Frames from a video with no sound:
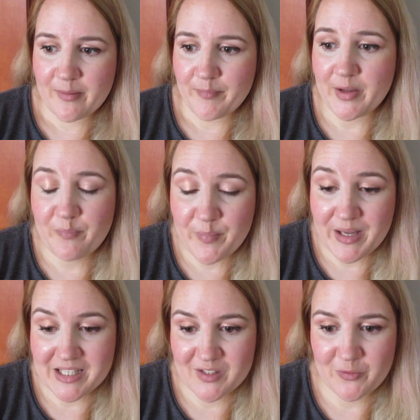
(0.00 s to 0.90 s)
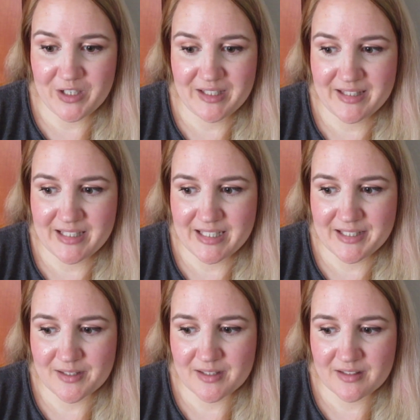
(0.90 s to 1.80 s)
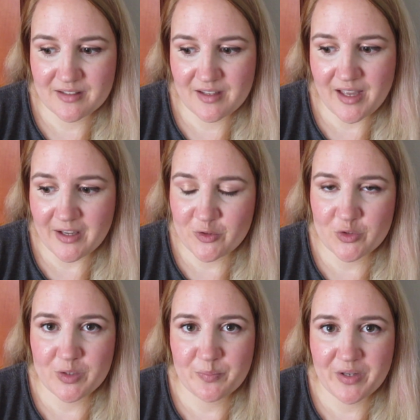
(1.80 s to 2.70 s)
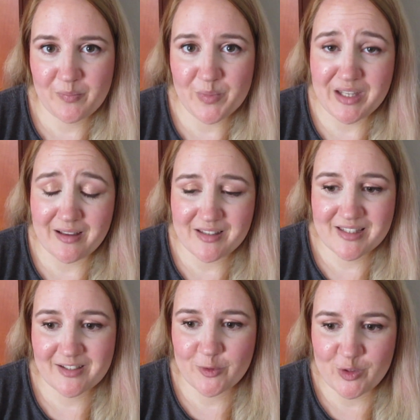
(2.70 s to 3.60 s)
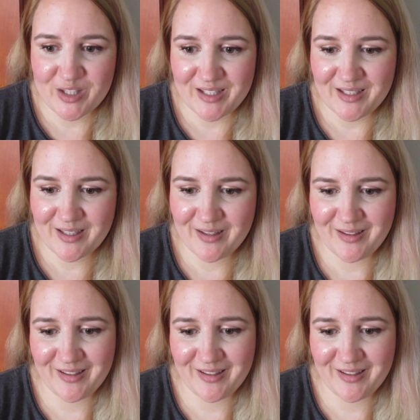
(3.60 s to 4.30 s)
My best friend is actually my biggest critic,